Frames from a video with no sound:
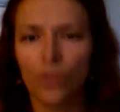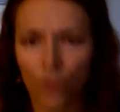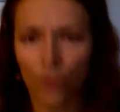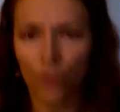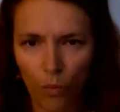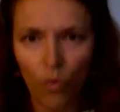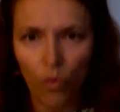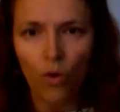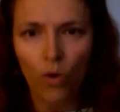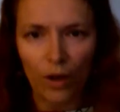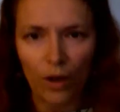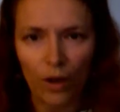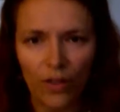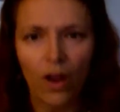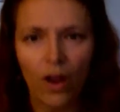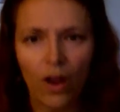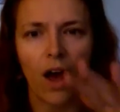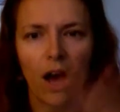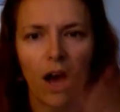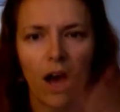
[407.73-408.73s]
the warrant,
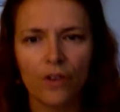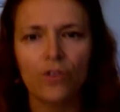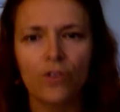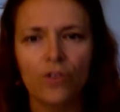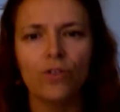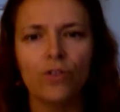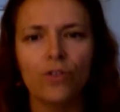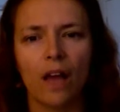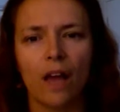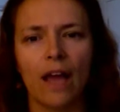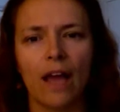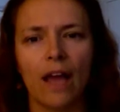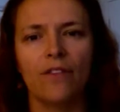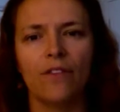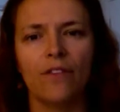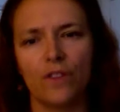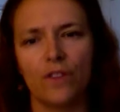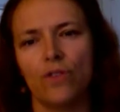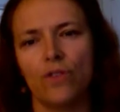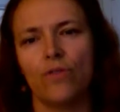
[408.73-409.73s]
the
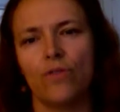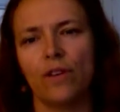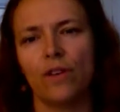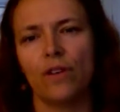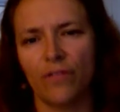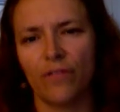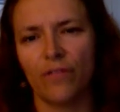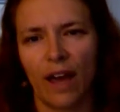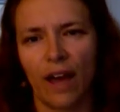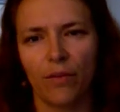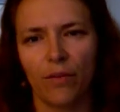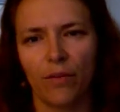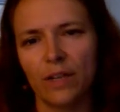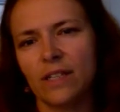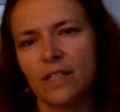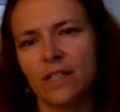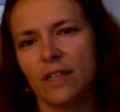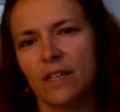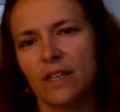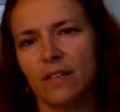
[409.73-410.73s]
underlying view of that
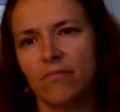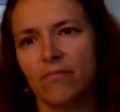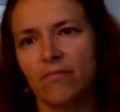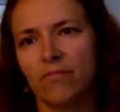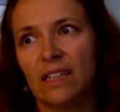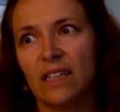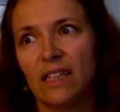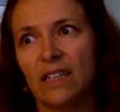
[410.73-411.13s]
reason